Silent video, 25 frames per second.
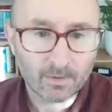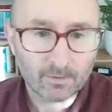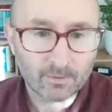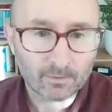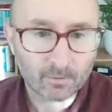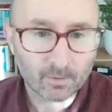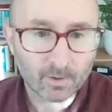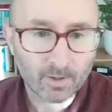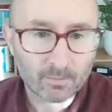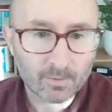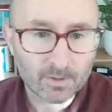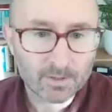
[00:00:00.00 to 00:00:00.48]

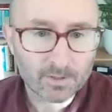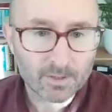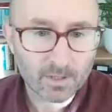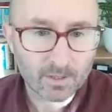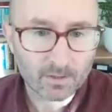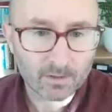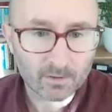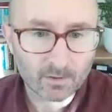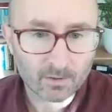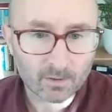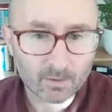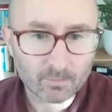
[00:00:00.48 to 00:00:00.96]
So let me
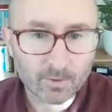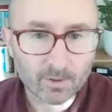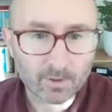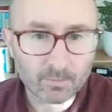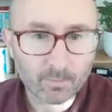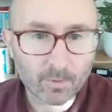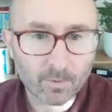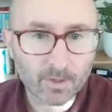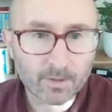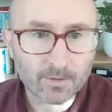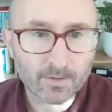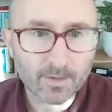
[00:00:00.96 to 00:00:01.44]
tell you a little bit
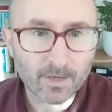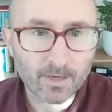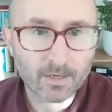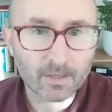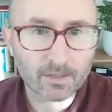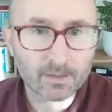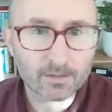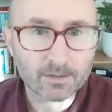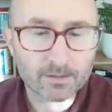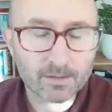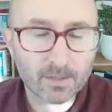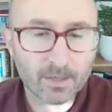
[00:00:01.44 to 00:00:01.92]
about
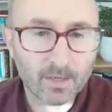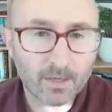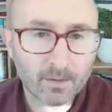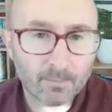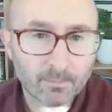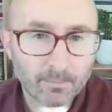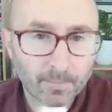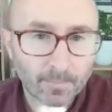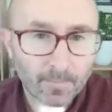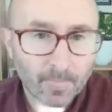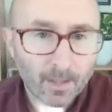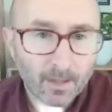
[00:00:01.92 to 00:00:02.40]

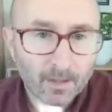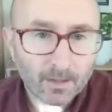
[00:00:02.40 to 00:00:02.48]
that.